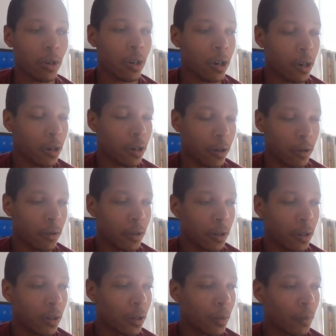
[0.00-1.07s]
her.
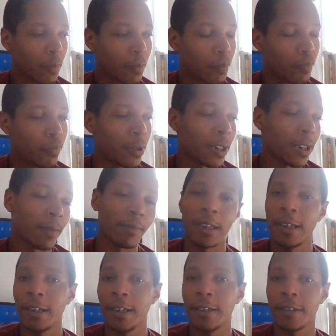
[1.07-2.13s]
But I'm
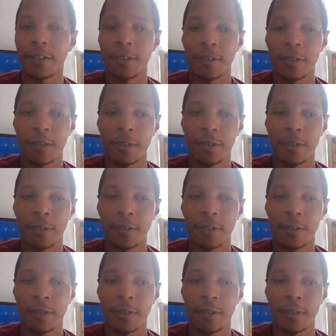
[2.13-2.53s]
like,